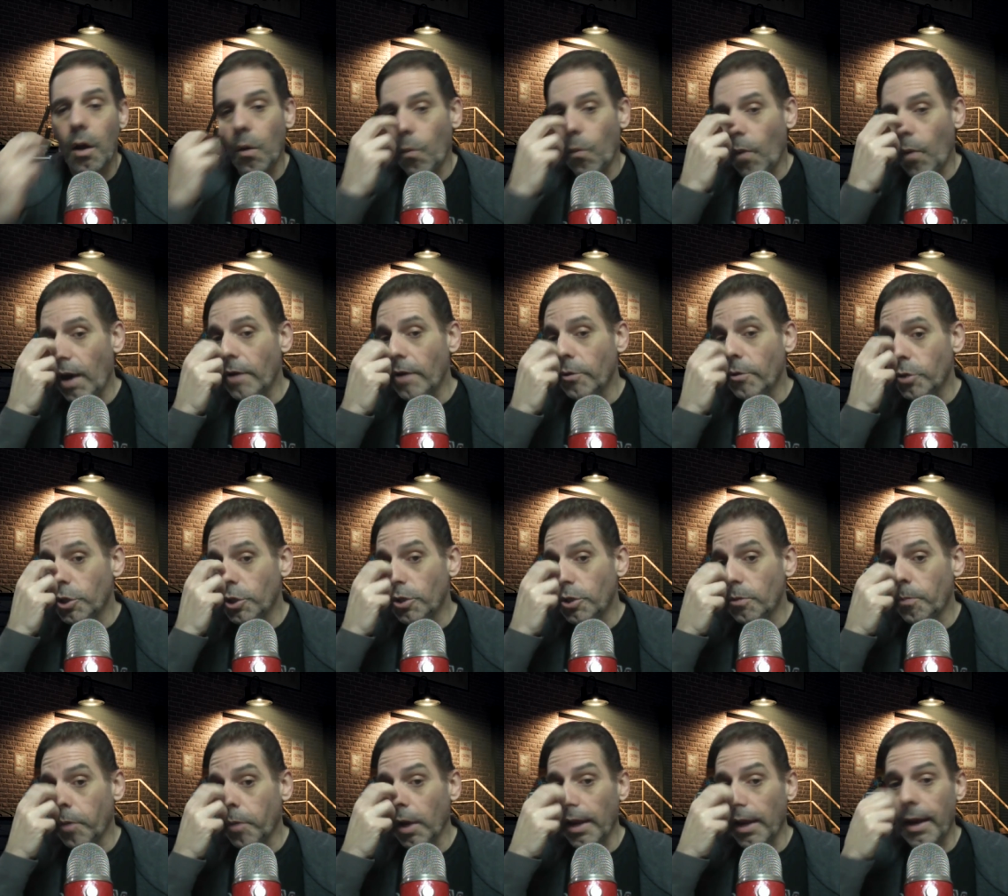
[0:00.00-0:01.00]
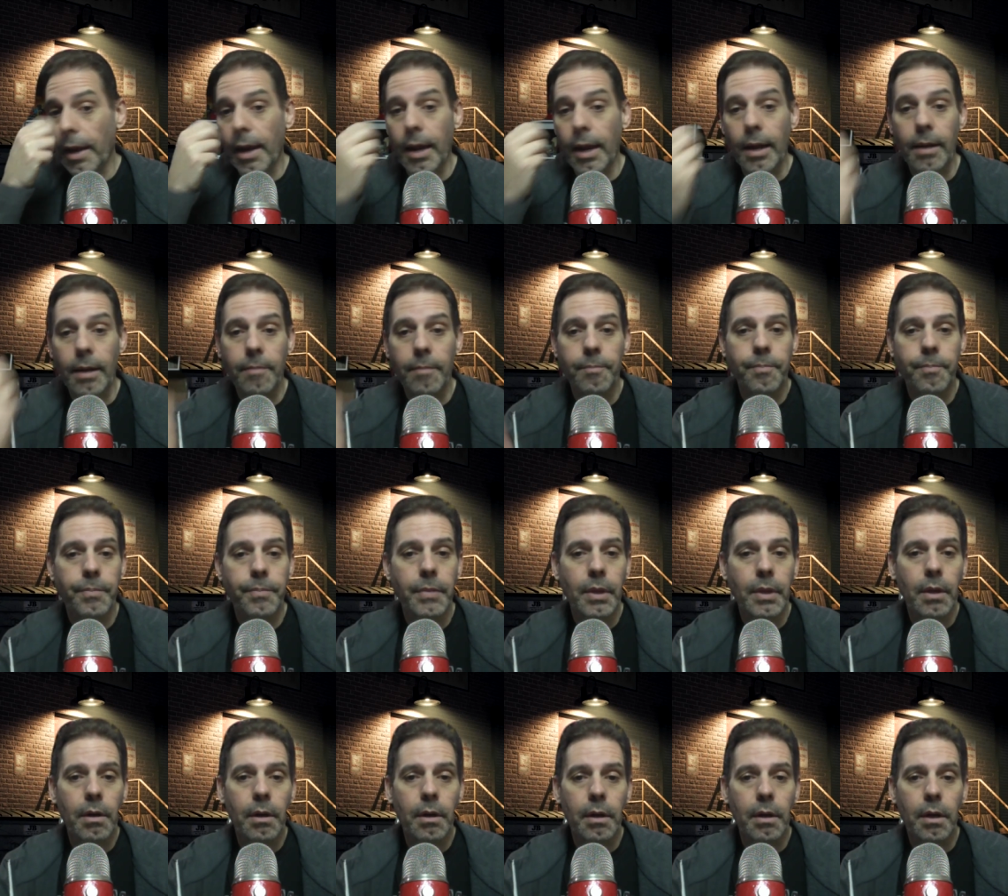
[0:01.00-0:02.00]
Why don't you play
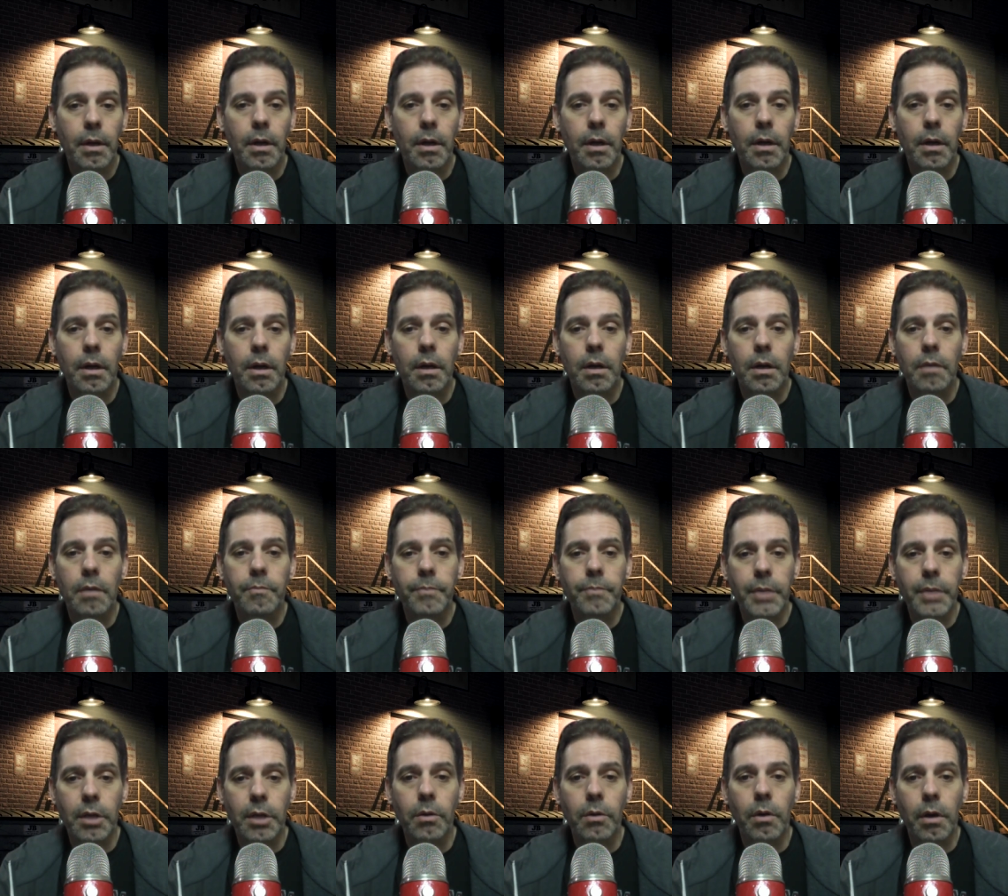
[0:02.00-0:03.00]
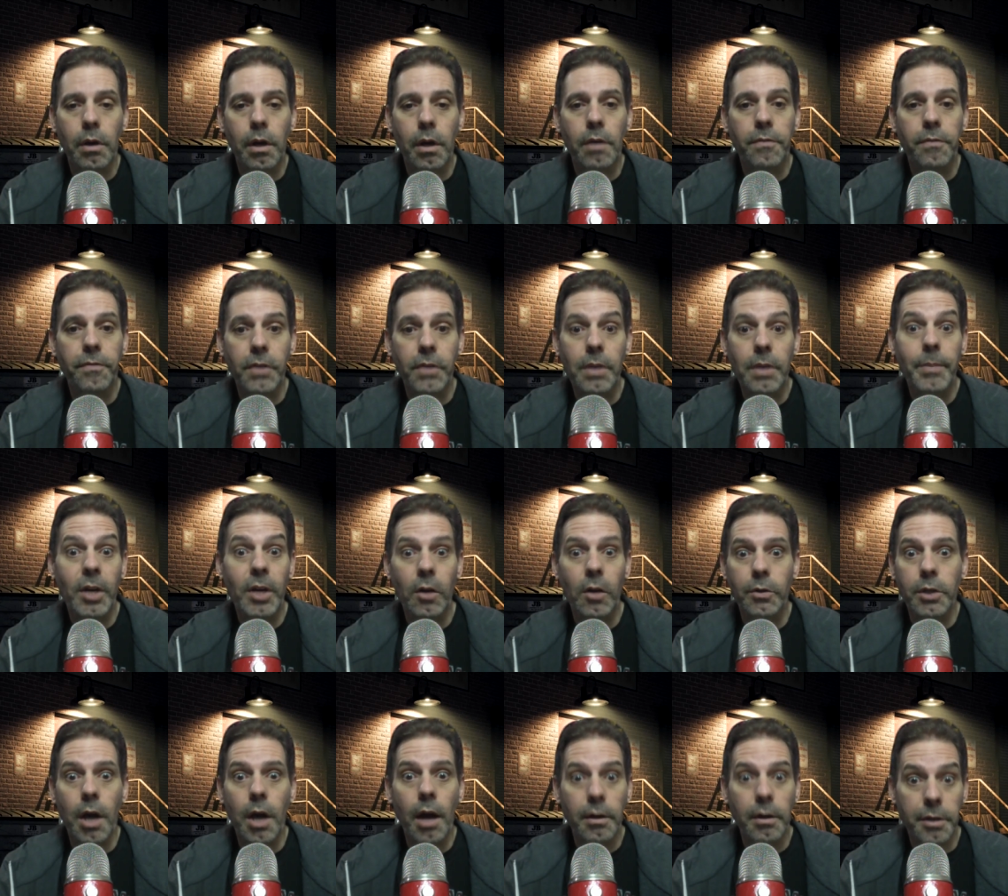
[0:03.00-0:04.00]
a female
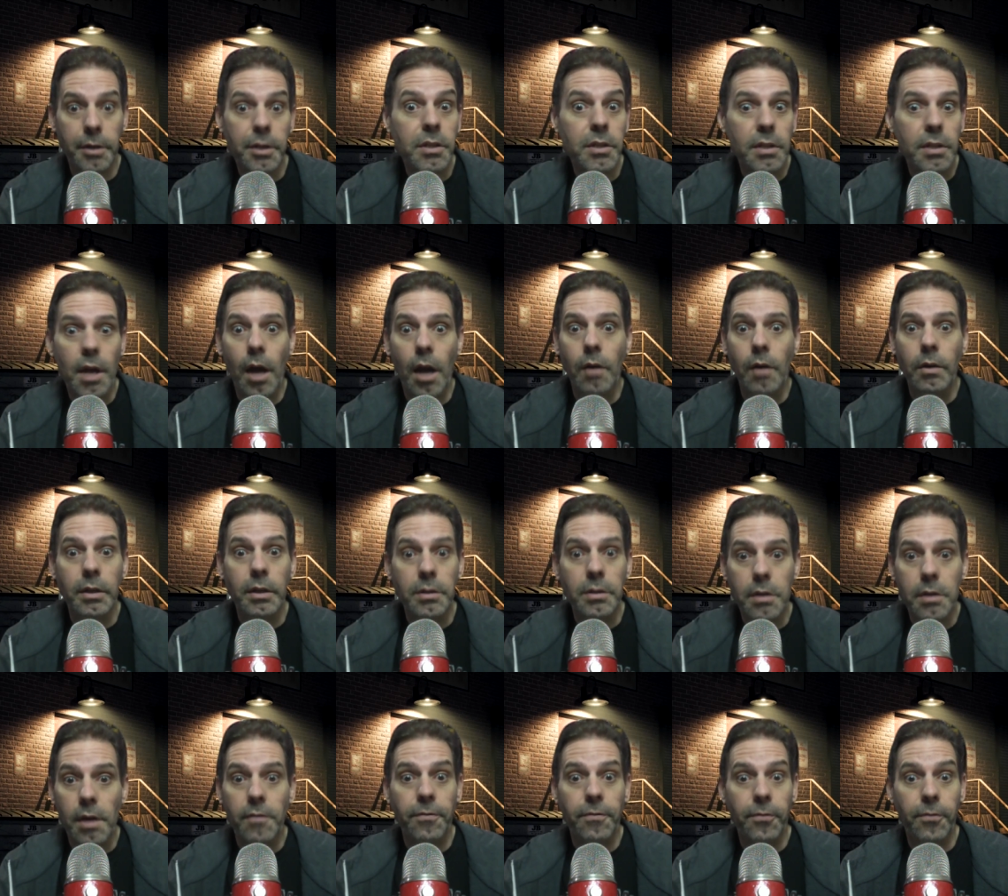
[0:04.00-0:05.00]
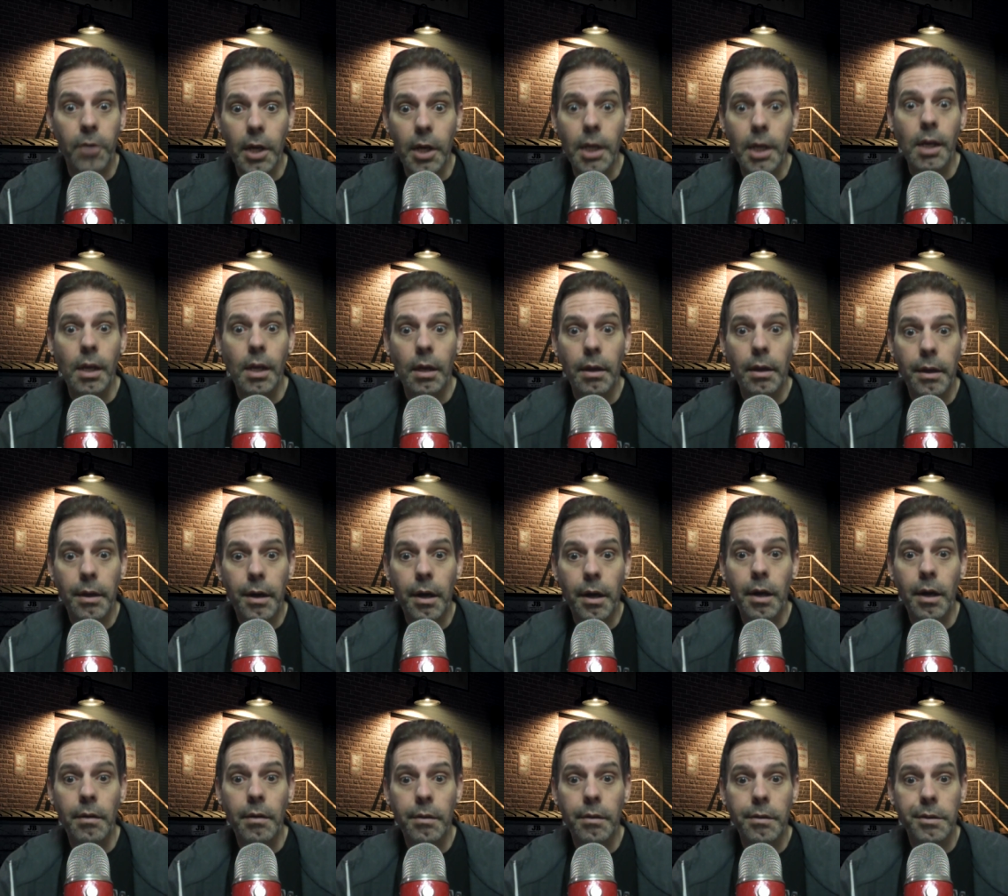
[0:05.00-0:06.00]
doctor? Isn't that freaky?
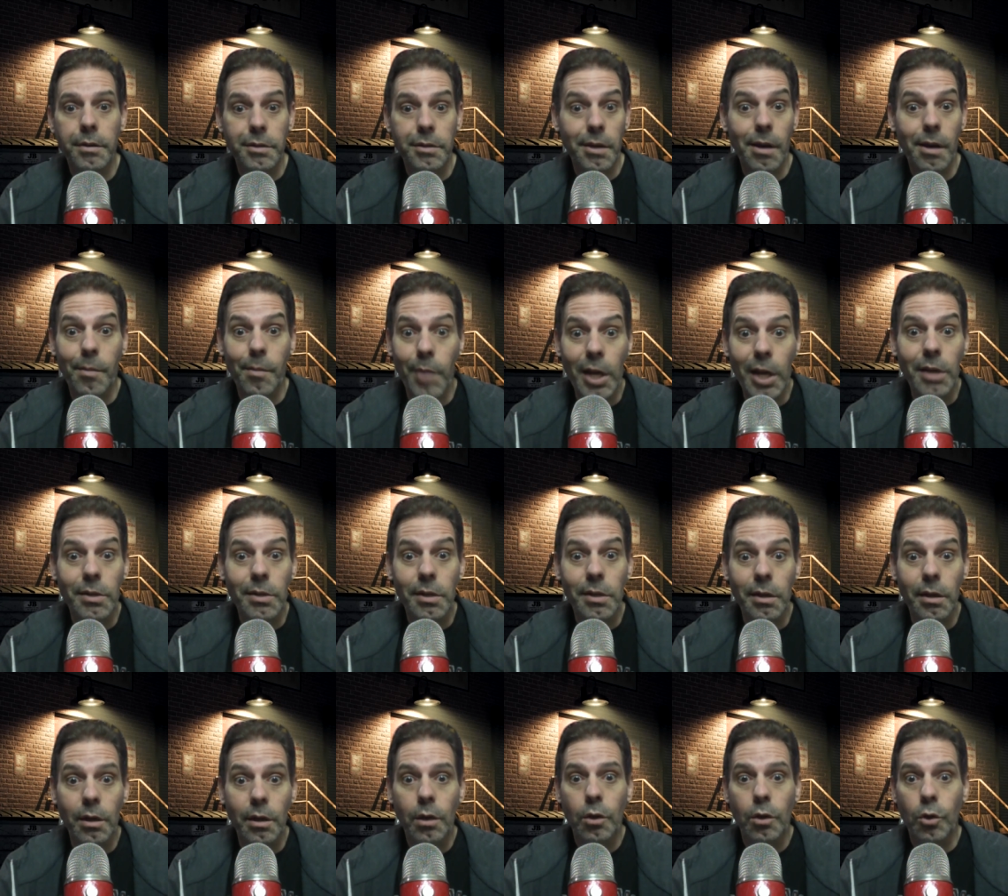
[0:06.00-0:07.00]
Huh? Isn't that amazing?